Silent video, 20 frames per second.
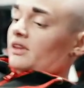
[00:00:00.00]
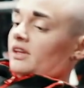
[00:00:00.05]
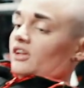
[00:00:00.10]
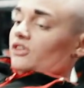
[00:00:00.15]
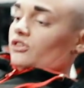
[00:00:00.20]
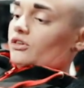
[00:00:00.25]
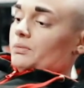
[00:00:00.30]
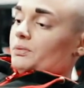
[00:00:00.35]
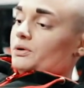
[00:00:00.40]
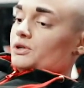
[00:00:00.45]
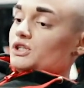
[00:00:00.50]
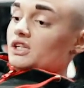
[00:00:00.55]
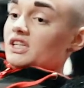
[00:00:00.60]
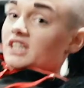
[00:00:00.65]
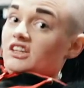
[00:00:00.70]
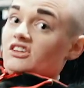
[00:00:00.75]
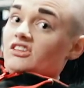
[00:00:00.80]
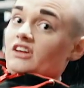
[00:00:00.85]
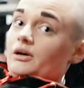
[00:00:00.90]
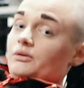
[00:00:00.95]
thing is to push your
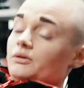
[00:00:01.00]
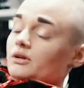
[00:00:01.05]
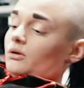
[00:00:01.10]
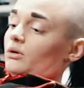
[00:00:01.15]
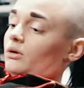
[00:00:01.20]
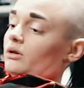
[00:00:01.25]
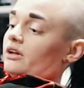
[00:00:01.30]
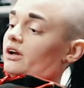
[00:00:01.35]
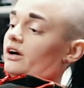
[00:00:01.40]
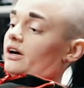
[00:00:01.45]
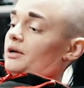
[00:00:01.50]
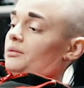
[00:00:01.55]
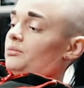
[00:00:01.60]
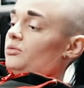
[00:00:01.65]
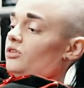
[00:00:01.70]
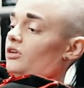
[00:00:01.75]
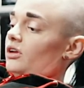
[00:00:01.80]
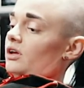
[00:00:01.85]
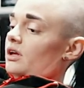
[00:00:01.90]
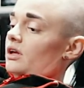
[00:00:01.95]
knees out at all
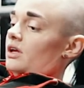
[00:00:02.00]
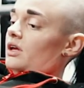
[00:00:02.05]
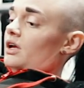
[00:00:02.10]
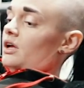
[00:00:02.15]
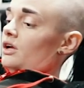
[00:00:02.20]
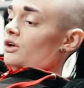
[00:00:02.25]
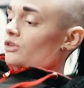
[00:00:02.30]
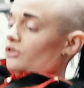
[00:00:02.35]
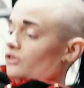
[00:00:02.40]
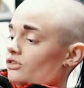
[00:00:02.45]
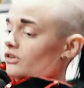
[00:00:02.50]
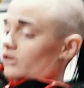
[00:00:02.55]
times. So